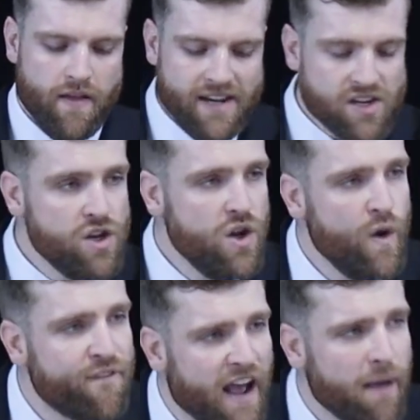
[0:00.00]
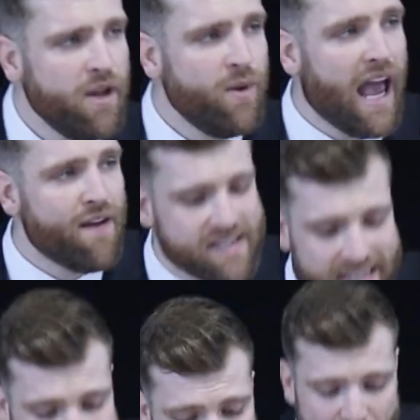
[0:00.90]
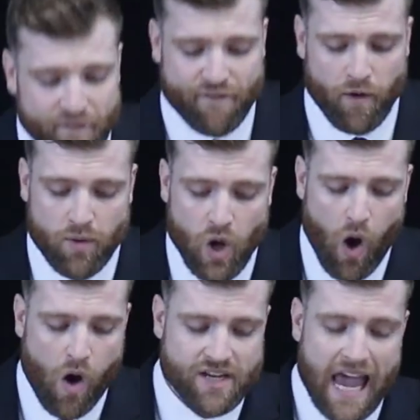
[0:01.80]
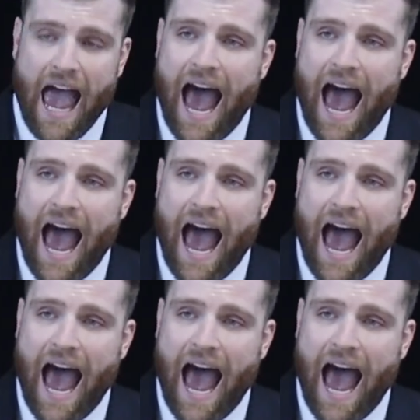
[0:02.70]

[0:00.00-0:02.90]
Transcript: This new family we have is a gift from God.